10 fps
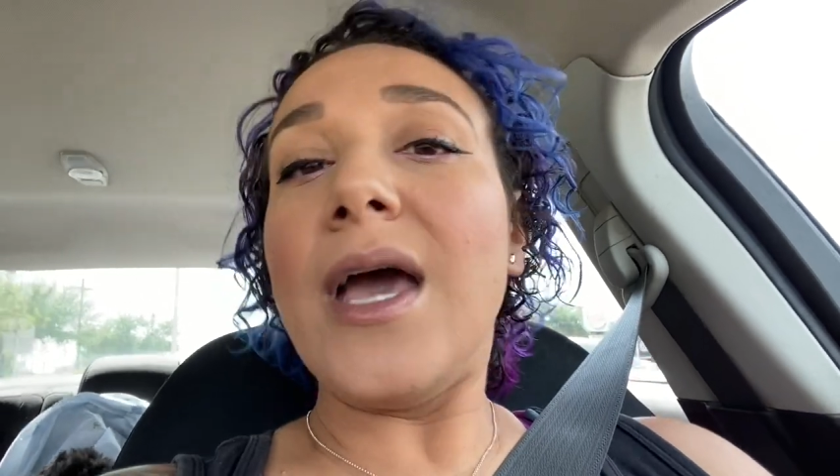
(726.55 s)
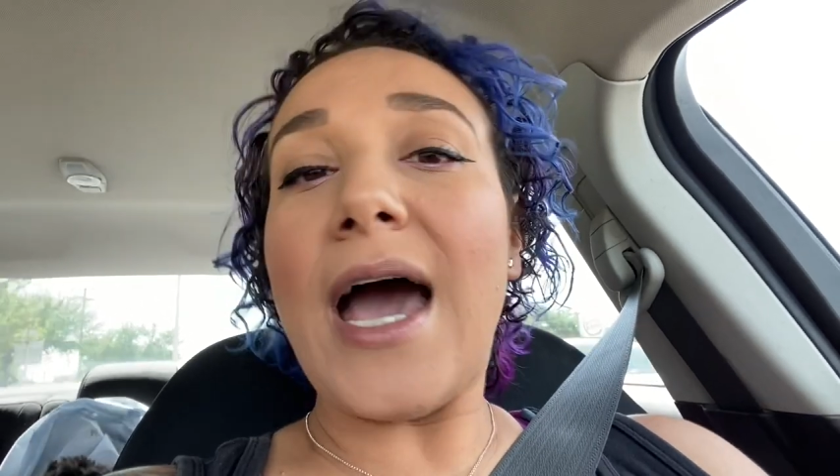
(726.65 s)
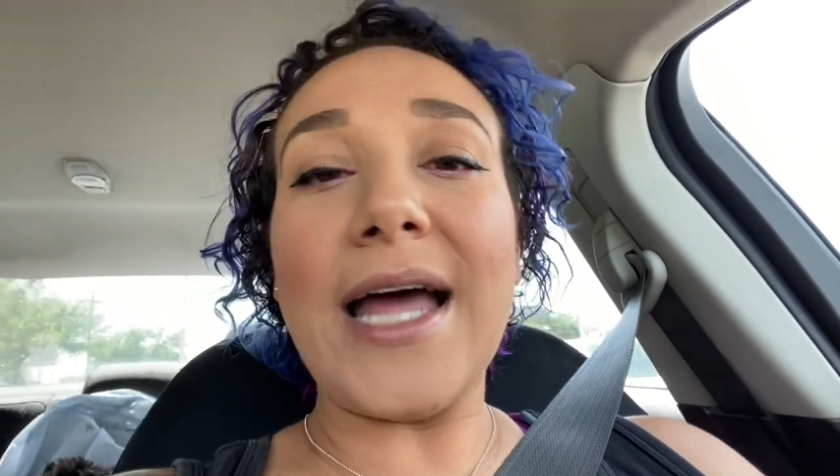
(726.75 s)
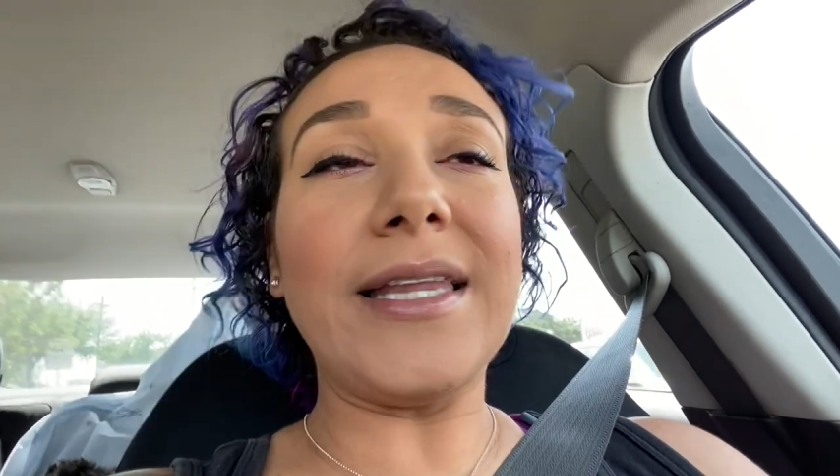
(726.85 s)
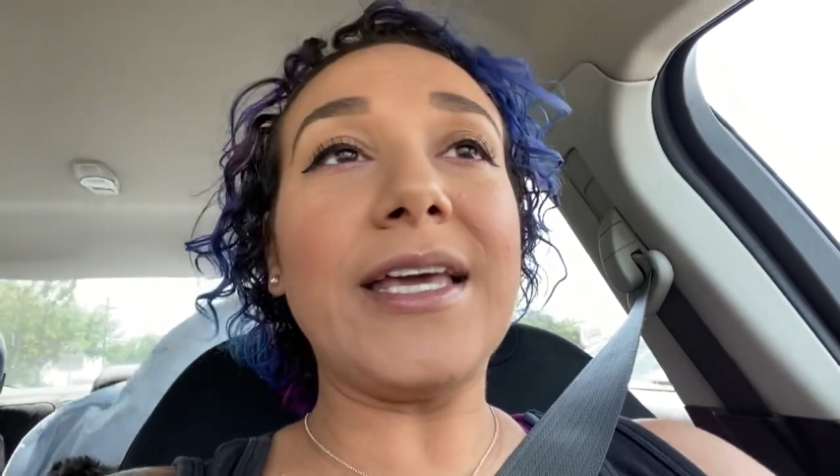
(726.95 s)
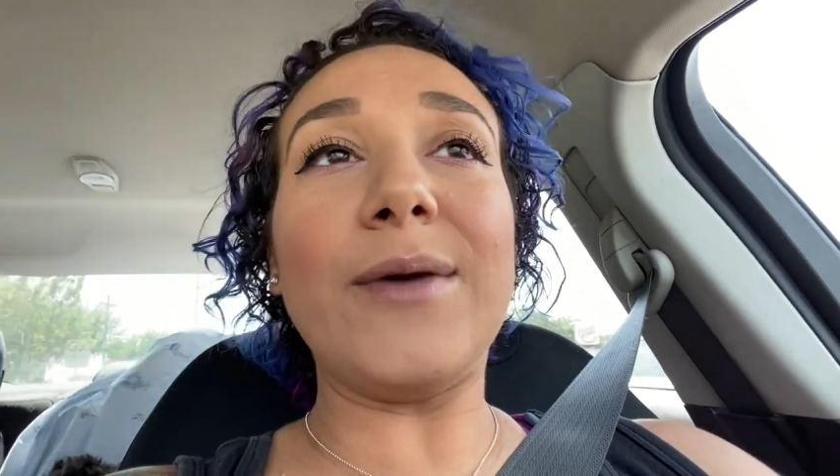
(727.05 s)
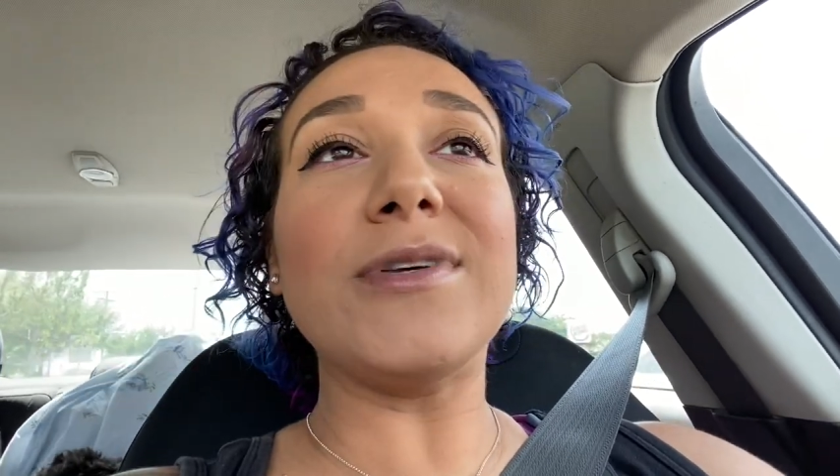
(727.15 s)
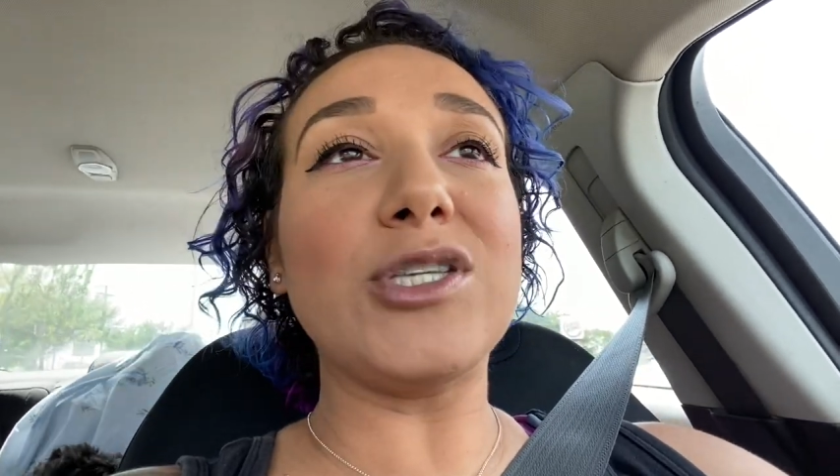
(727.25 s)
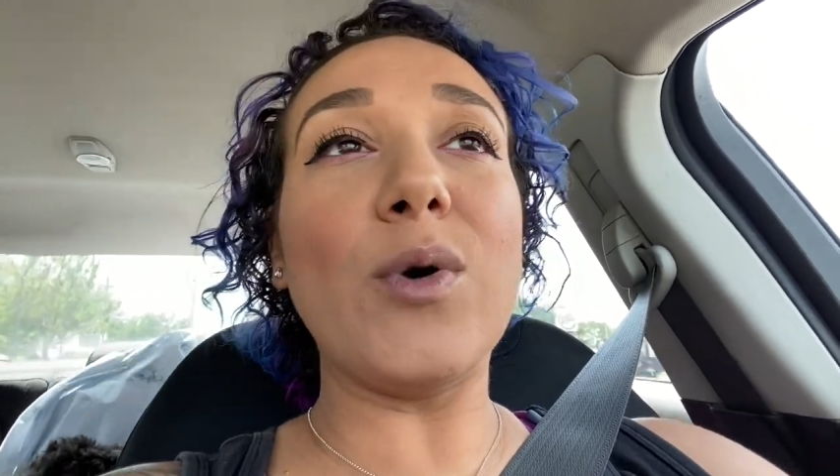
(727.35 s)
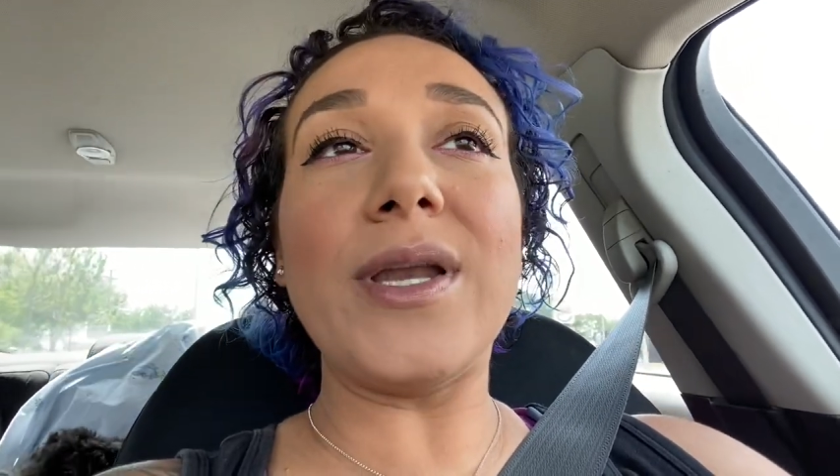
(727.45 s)
I think he
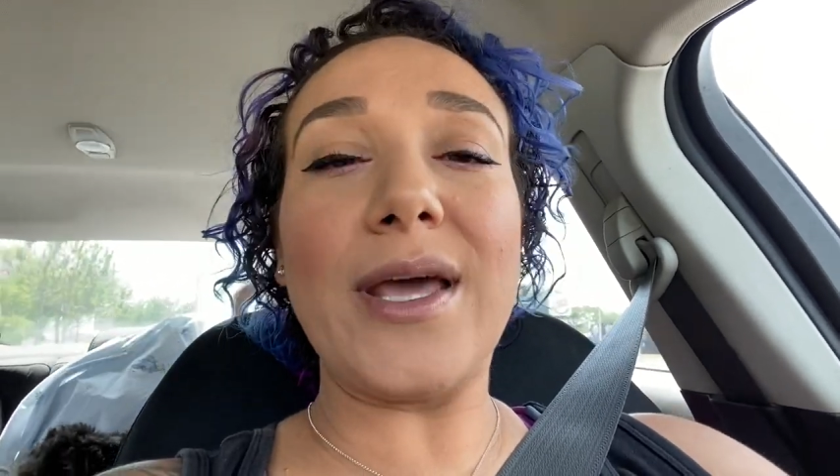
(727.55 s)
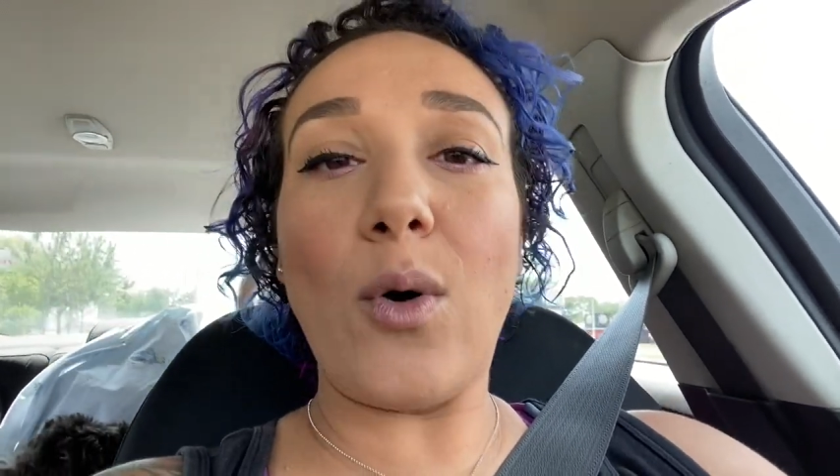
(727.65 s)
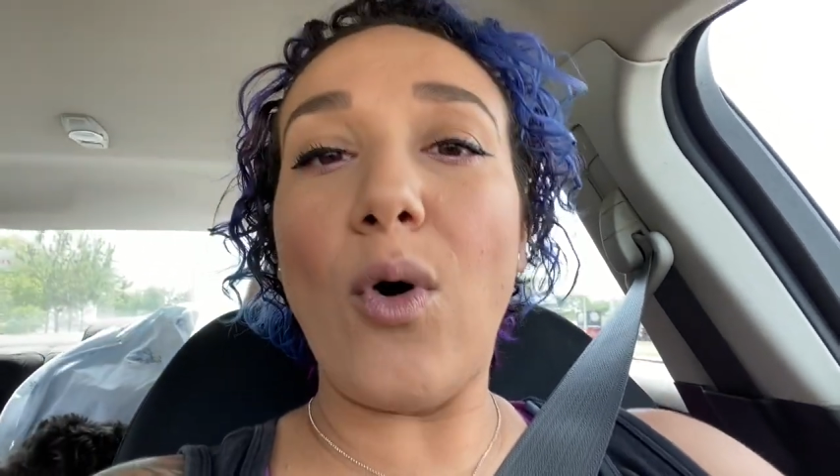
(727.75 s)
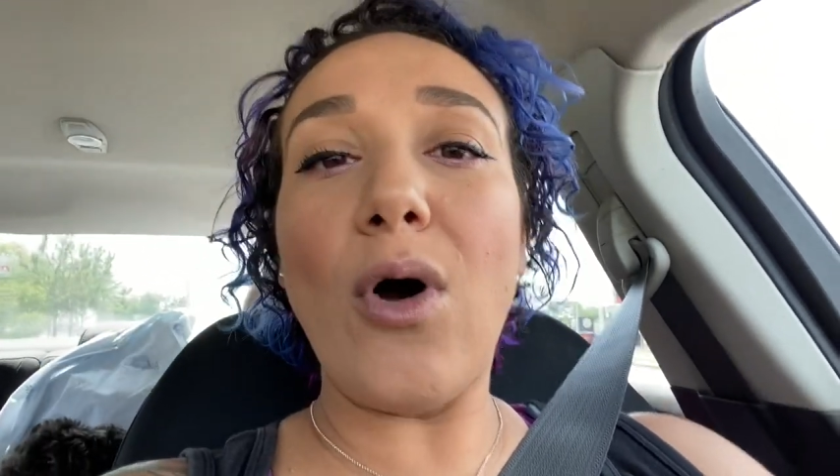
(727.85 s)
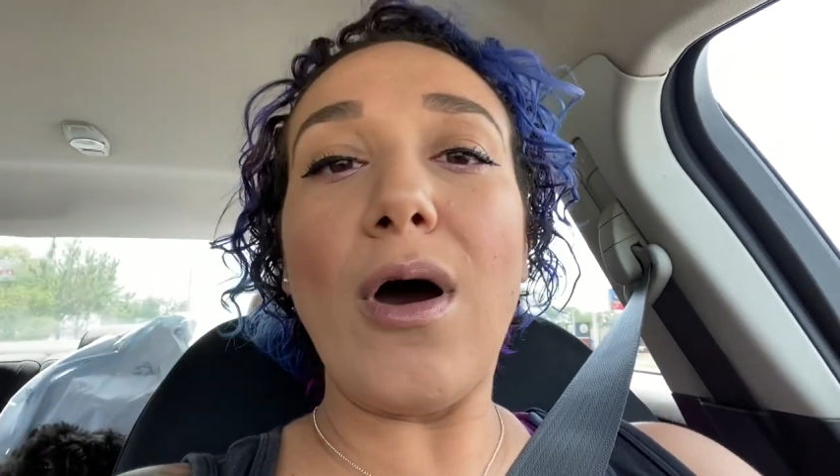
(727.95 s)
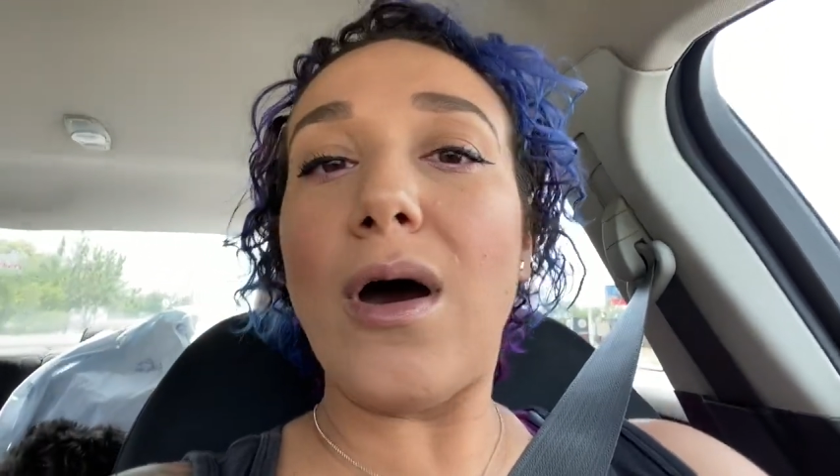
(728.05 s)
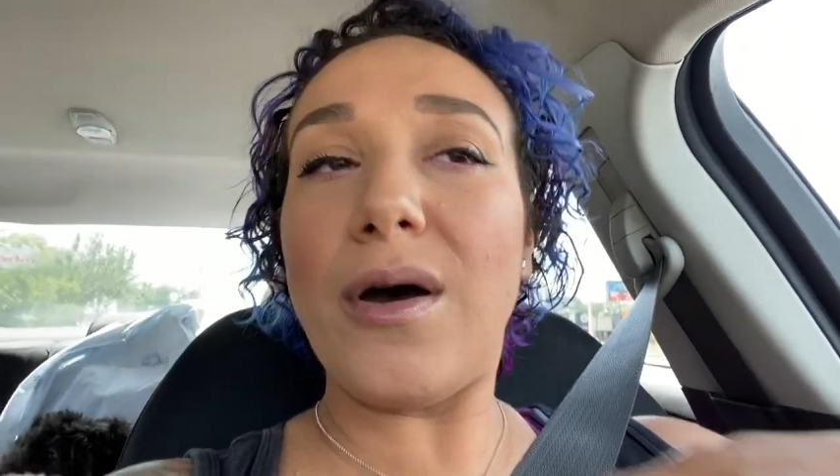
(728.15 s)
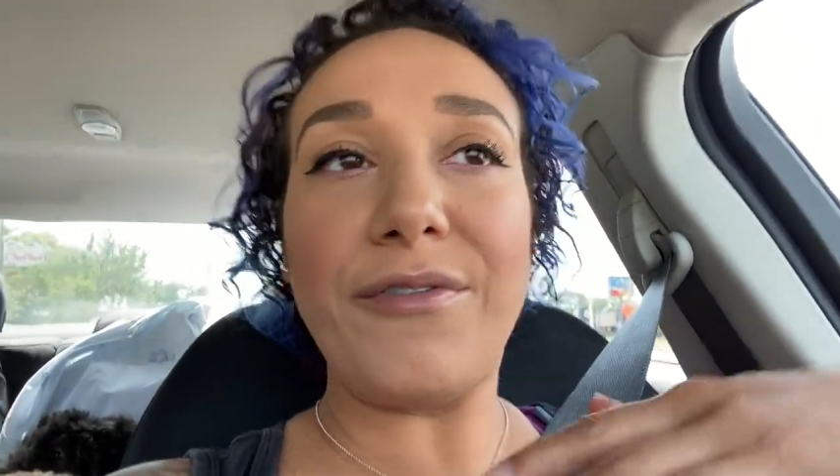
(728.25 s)
was doing it all